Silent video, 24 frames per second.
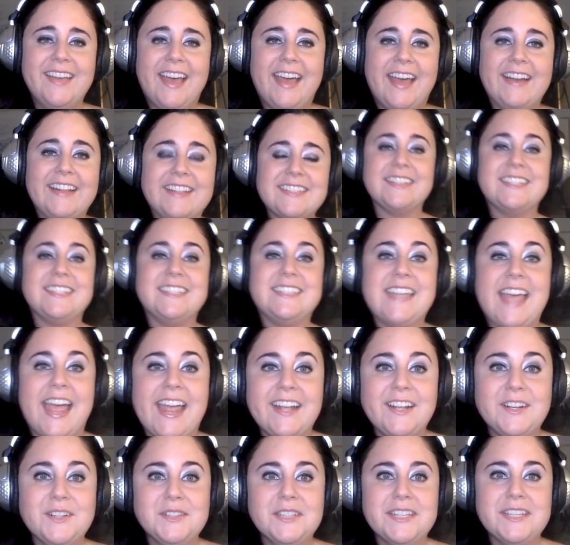And it's this
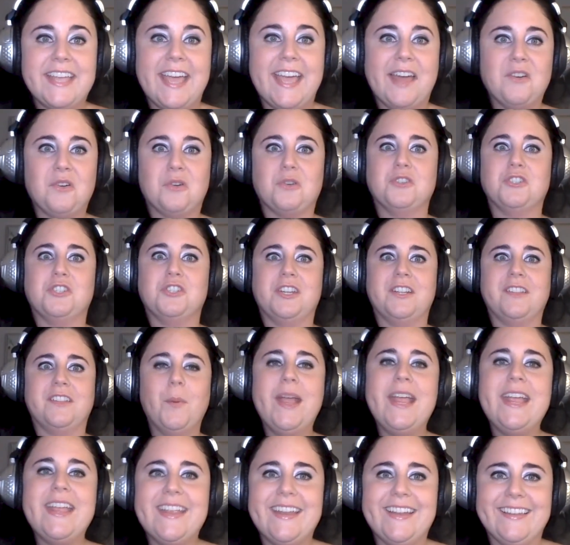dangly energy.
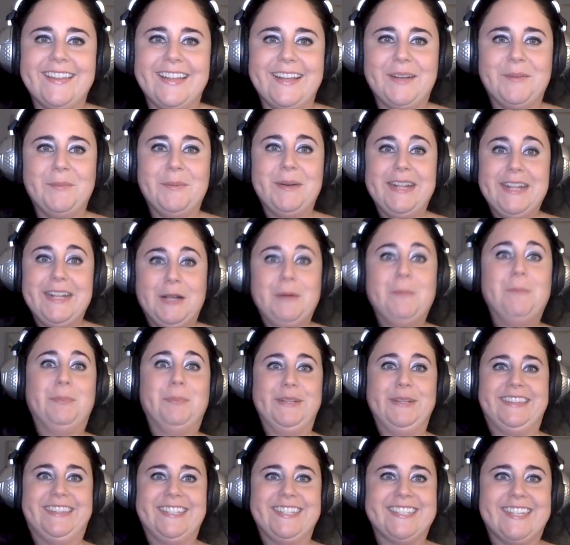Wait, like, we didn't
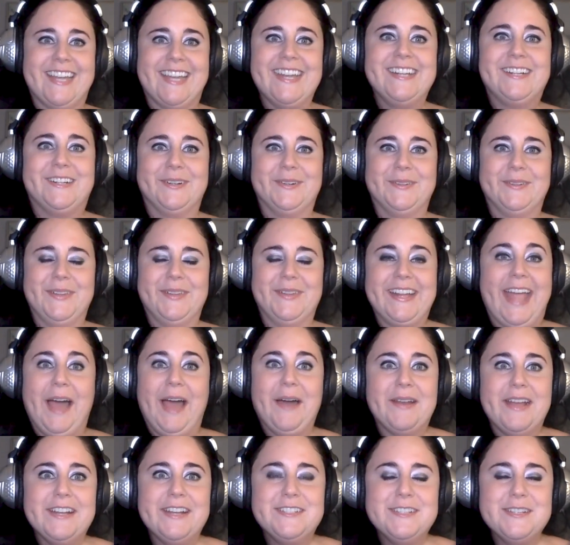complete the cycle. Like,
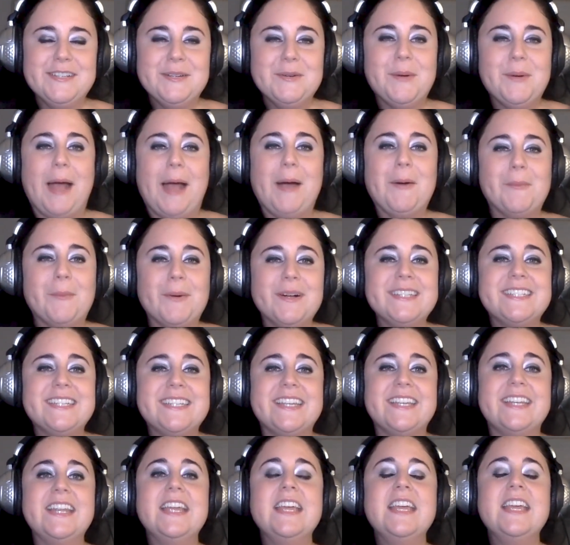how'd I do? How was
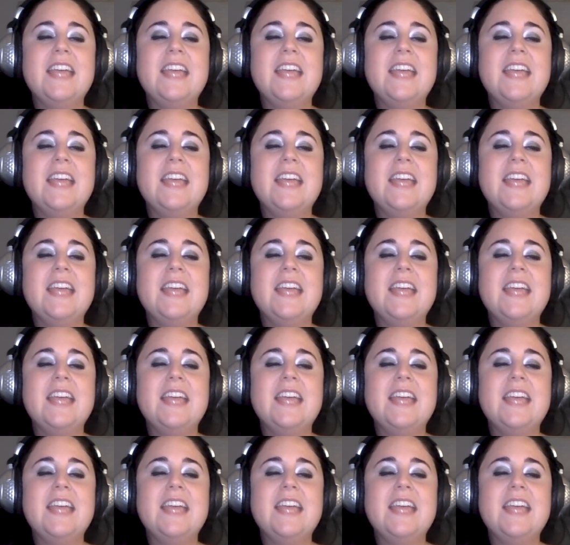it?